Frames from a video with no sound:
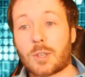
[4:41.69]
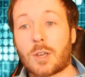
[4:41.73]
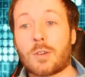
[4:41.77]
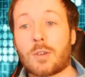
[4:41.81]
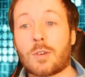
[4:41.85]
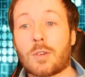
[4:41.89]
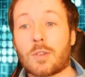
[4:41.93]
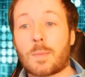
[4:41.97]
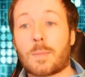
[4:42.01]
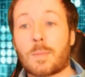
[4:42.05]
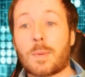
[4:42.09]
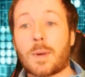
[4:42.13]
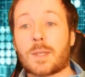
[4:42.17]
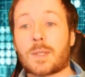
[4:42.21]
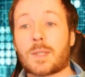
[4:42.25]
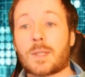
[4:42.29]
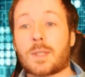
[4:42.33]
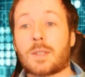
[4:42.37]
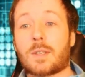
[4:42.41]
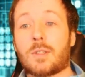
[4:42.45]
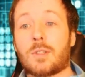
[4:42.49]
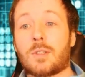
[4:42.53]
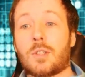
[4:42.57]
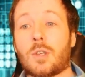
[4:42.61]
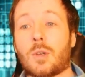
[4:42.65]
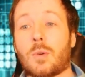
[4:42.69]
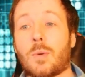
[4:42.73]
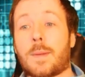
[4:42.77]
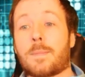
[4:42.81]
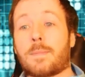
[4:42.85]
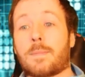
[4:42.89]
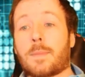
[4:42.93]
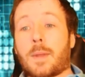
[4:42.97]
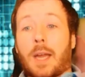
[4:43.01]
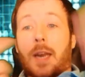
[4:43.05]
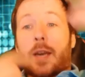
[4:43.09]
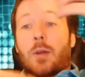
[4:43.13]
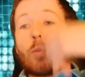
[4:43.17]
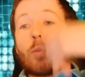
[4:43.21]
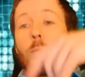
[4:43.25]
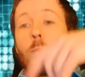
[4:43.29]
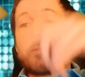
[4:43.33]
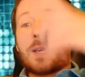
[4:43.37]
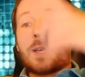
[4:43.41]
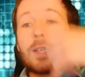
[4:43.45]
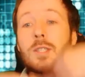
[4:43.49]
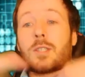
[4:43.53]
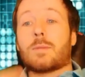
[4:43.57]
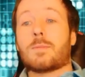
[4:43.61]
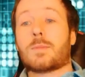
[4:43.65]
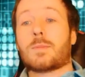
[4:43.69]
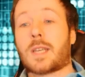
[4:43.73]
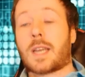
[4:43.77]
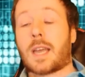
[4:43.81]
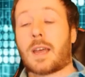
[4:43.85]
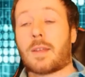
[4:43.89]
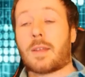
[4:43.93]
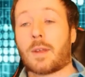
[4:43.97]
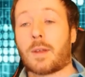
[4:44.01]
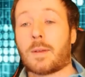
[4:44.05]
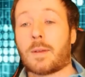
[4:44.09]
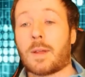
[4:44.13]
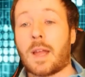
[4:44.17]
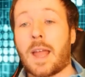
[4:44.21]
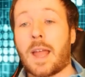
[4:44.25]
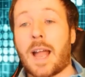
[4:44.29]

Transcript: another person can do it, and it will mix them together,